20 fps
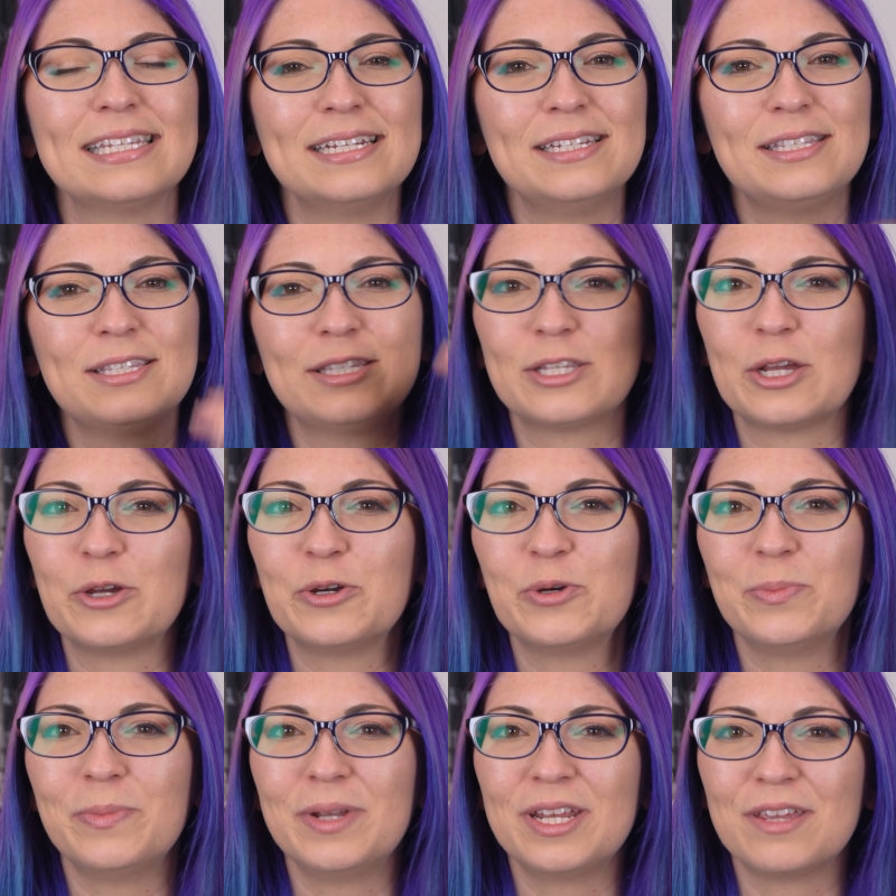Since
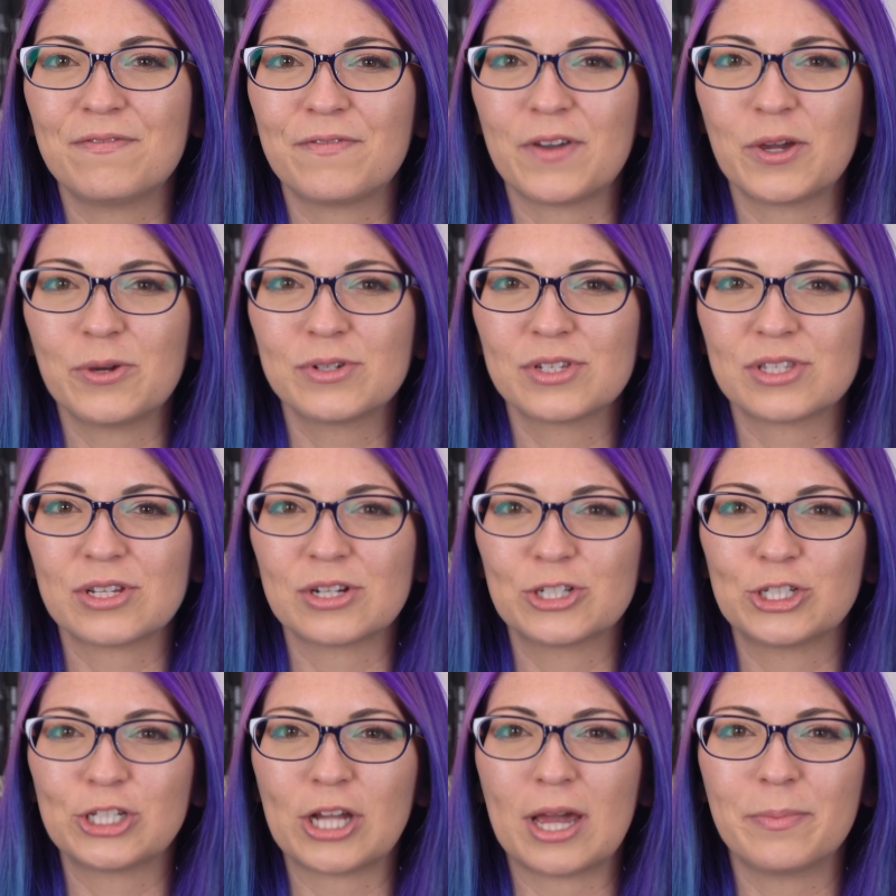so many folks are
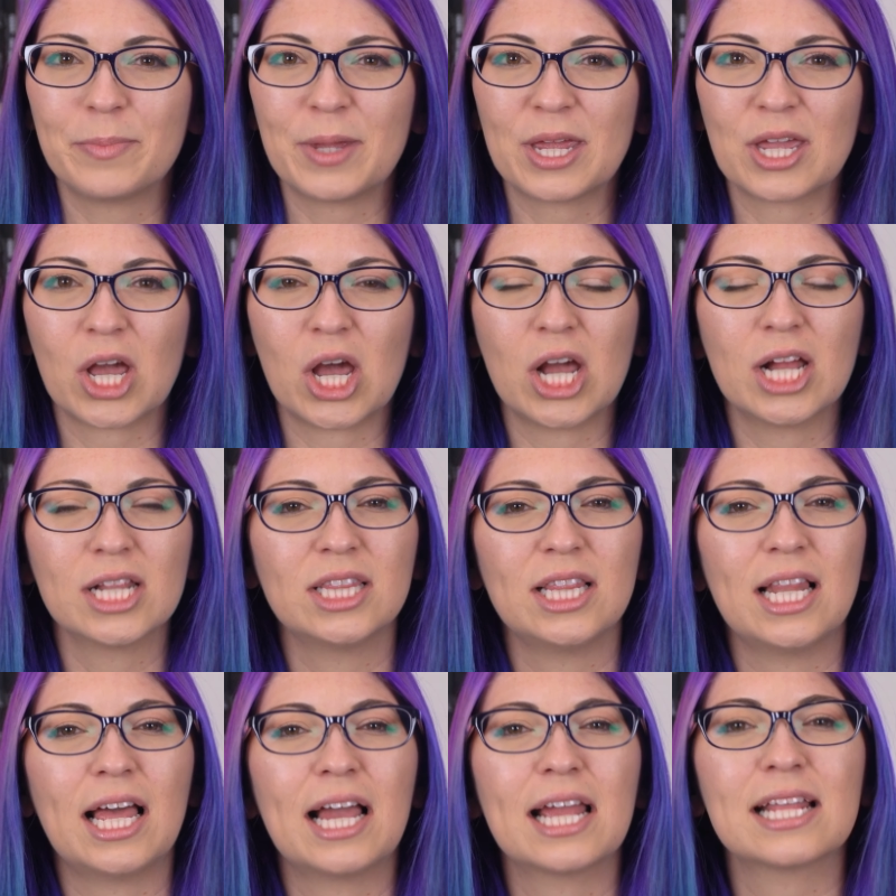shopping
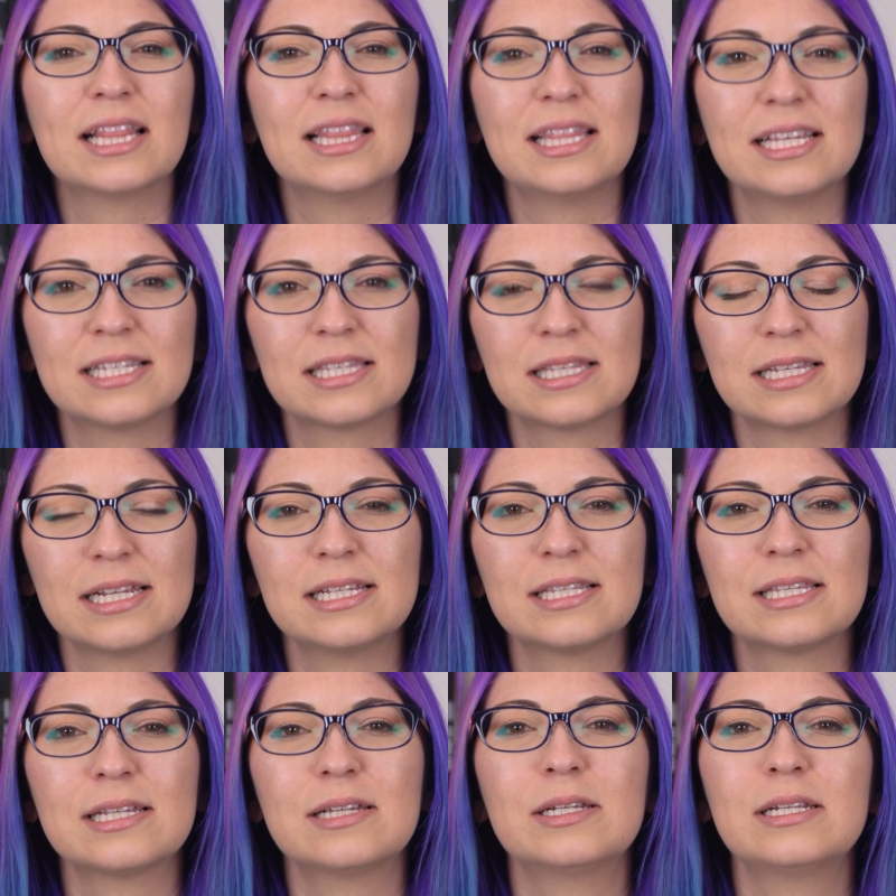online this
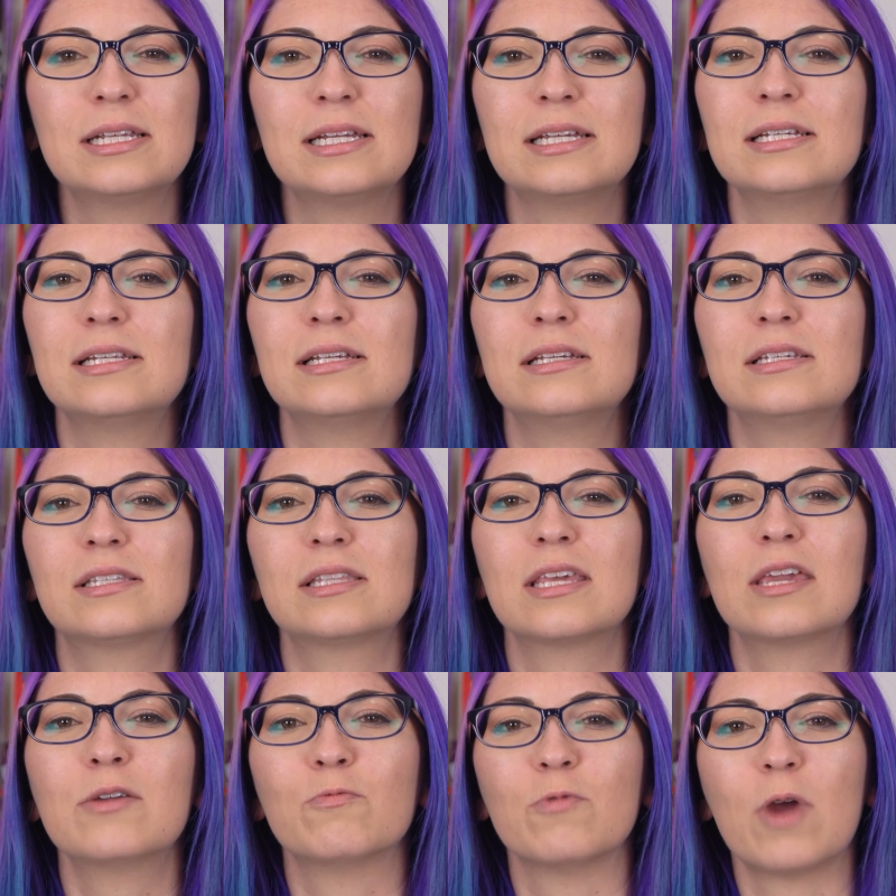season, it is
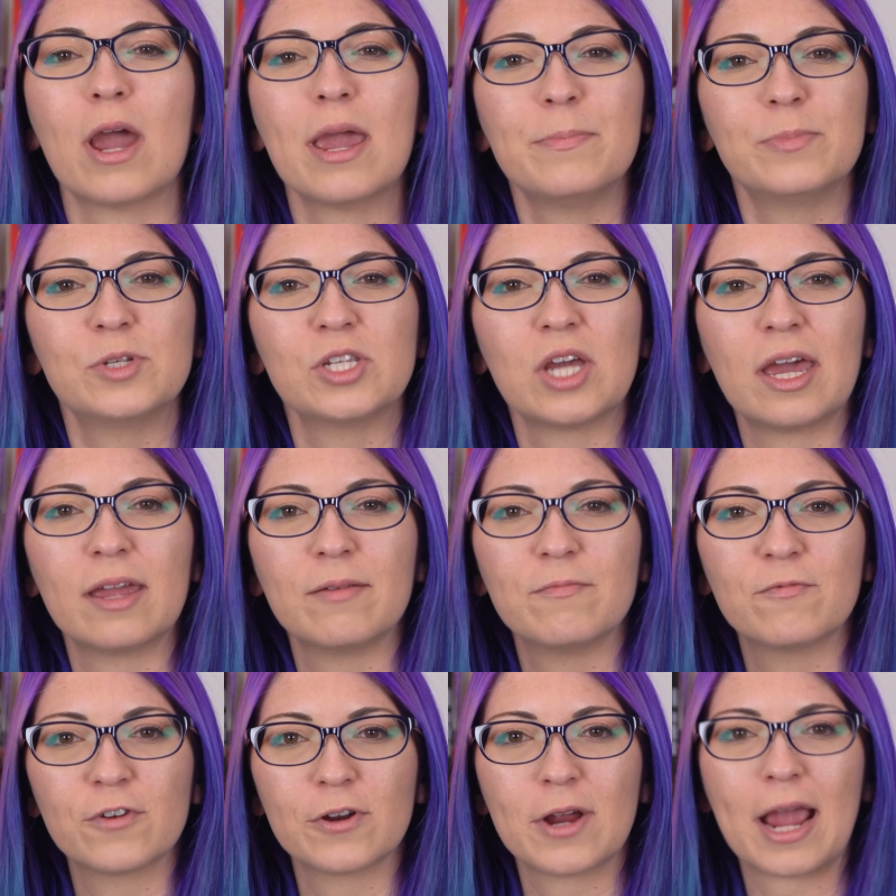the ripe time
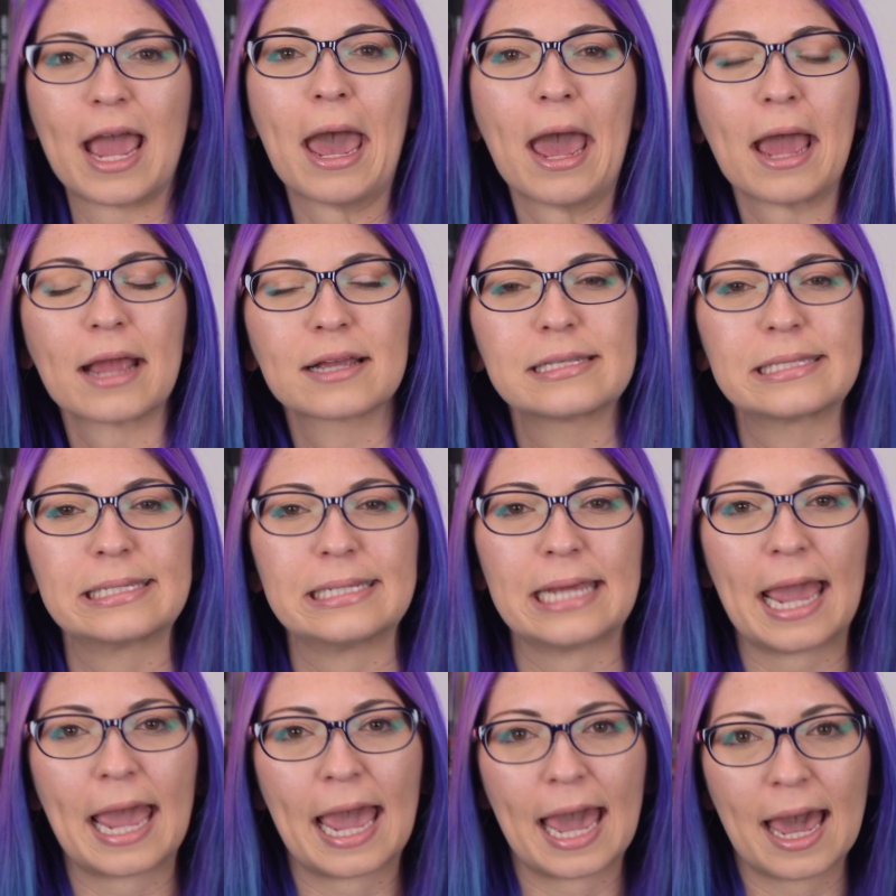for hacks to
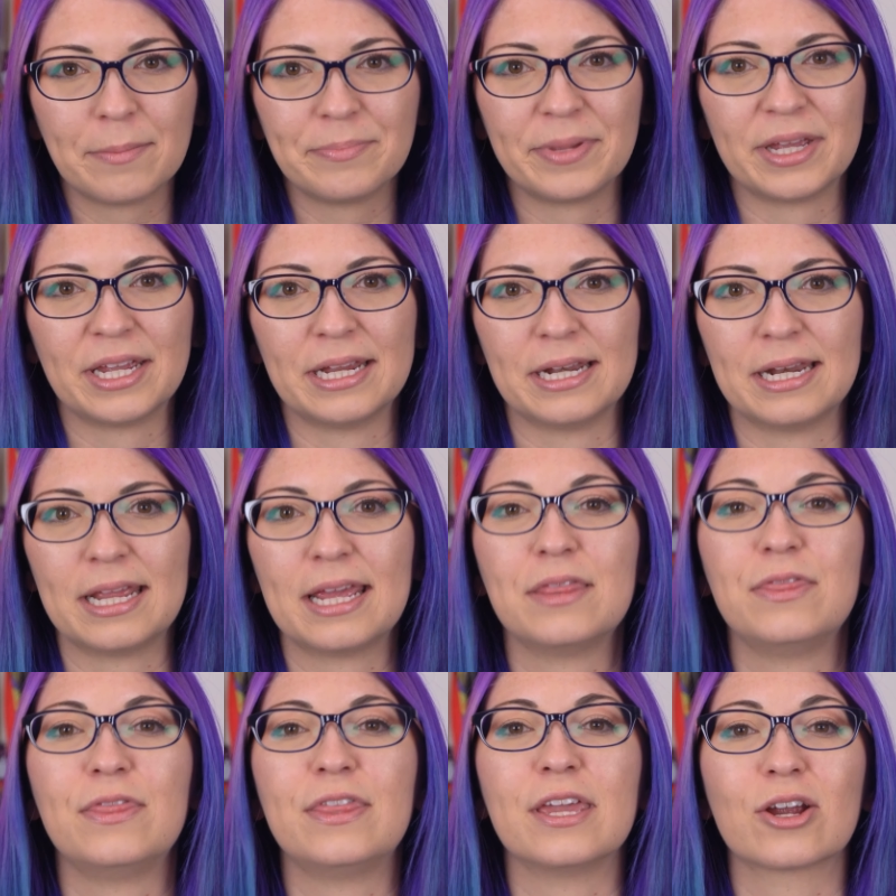happen,
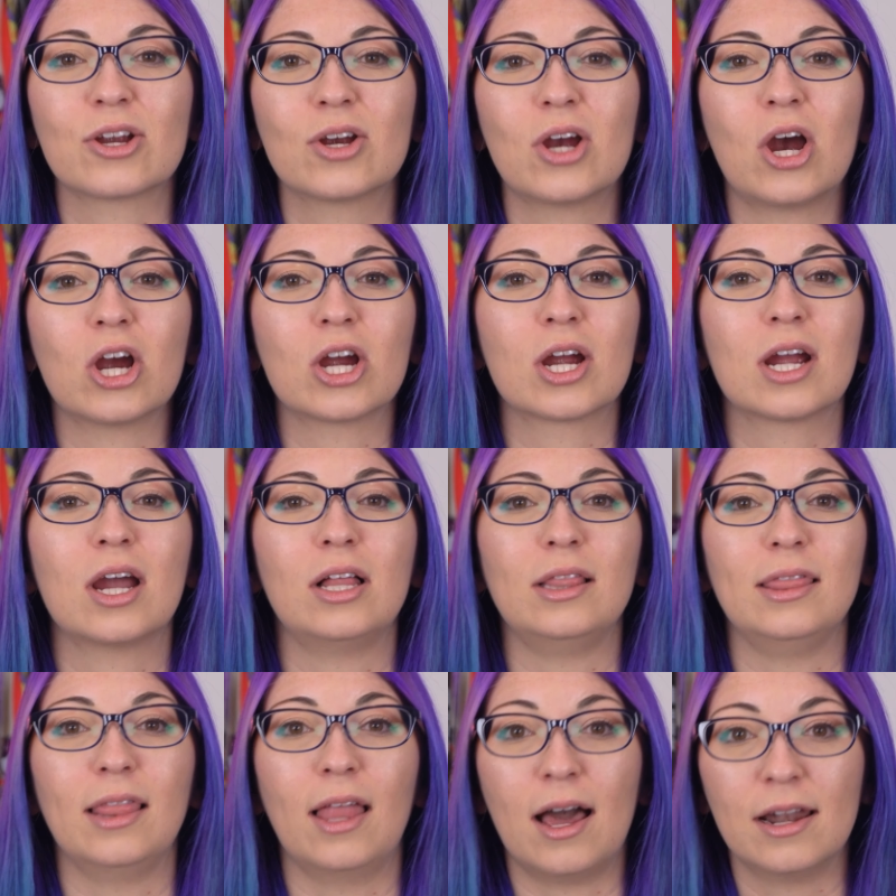and there are a
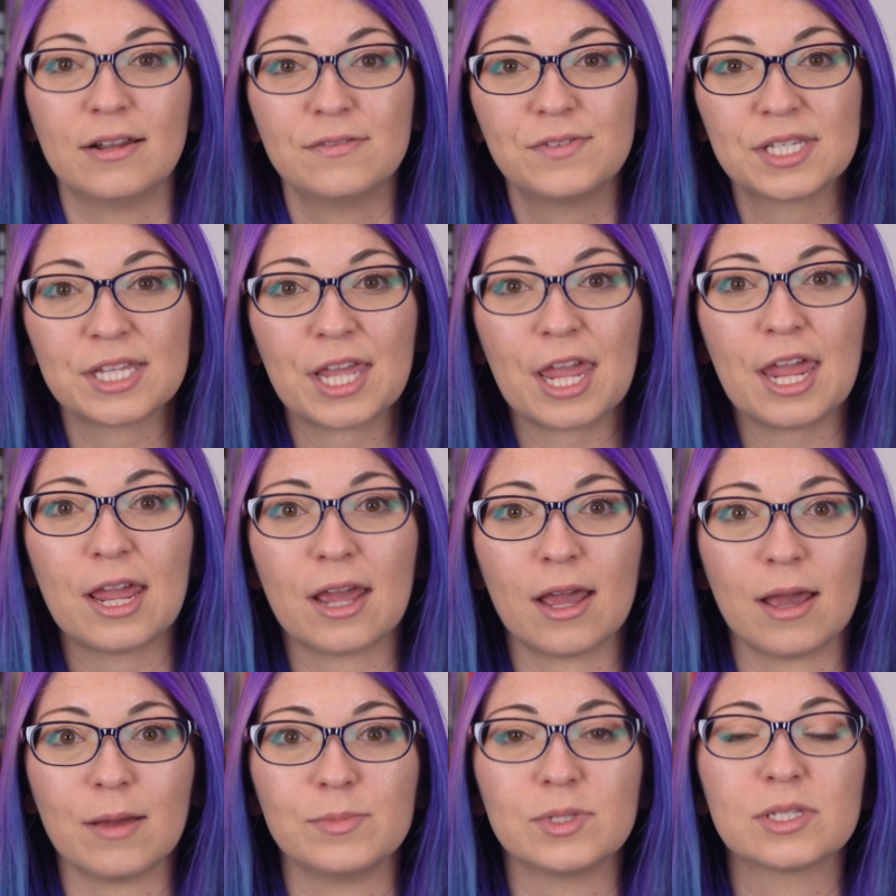lot of
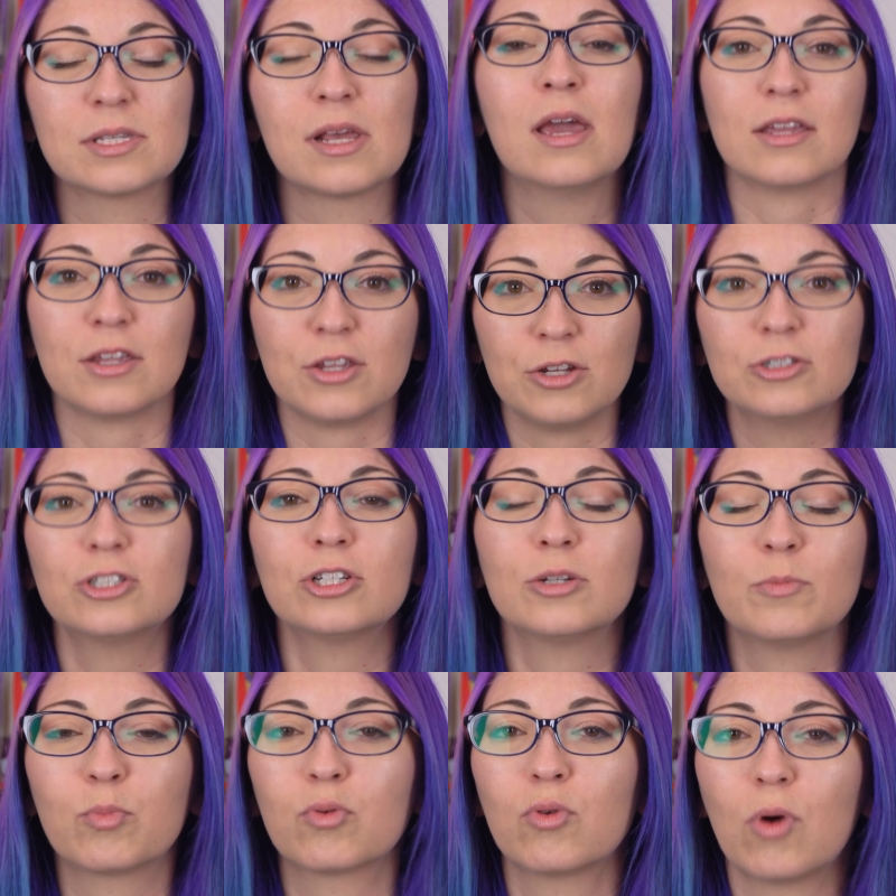scams that you
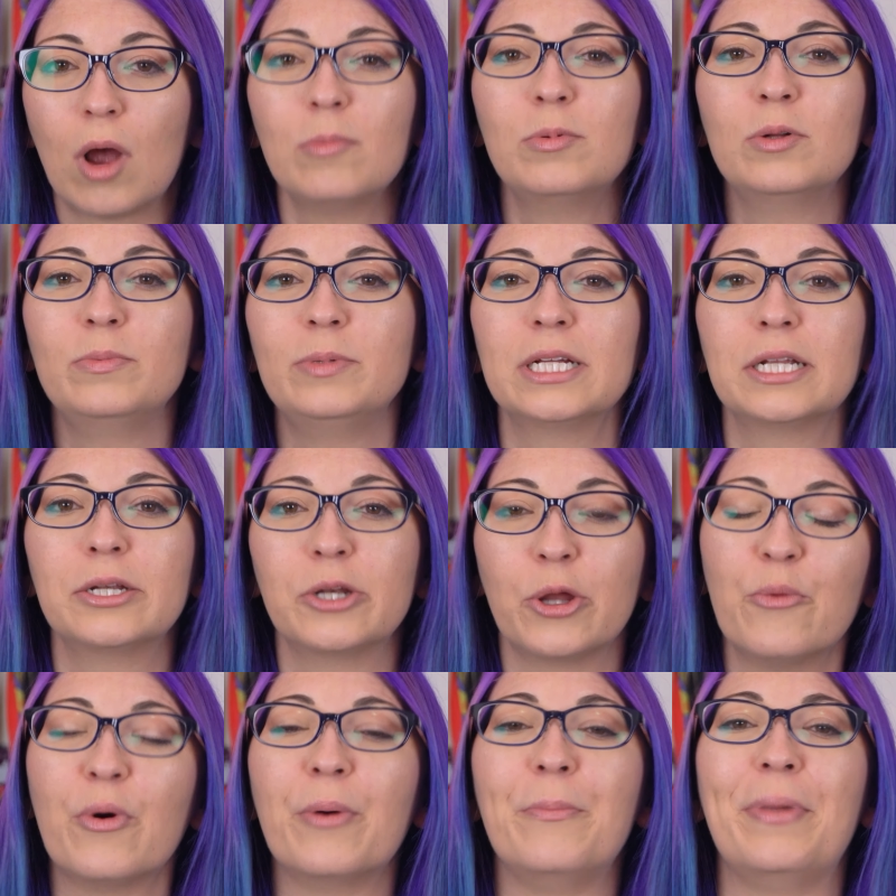should probably
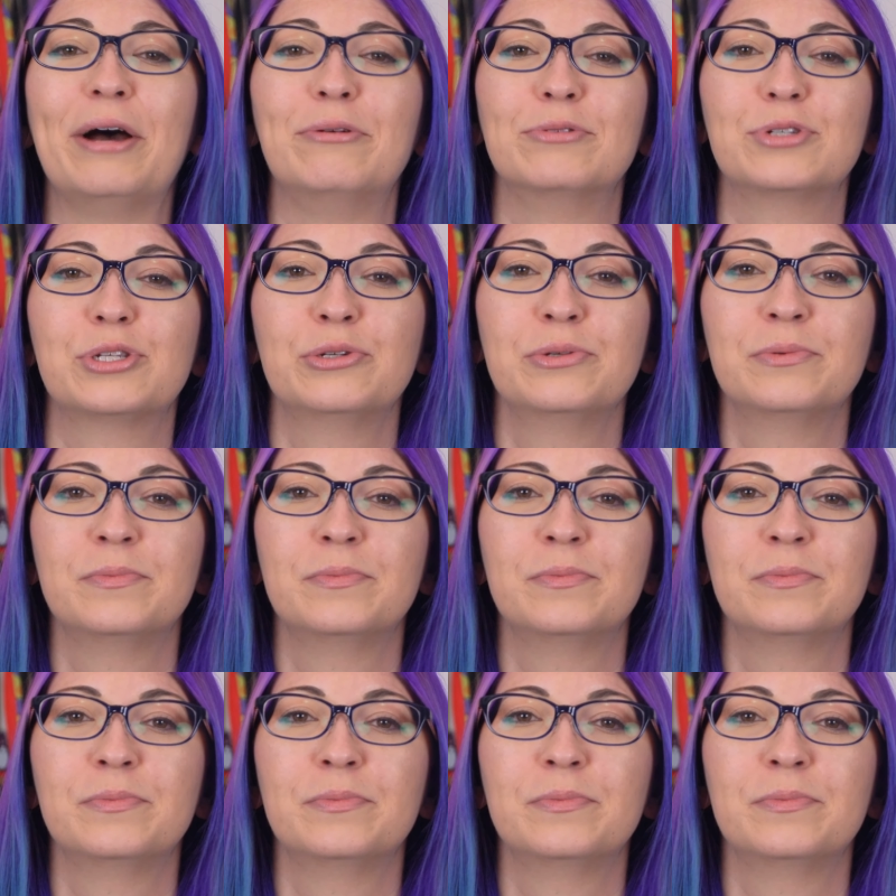know about.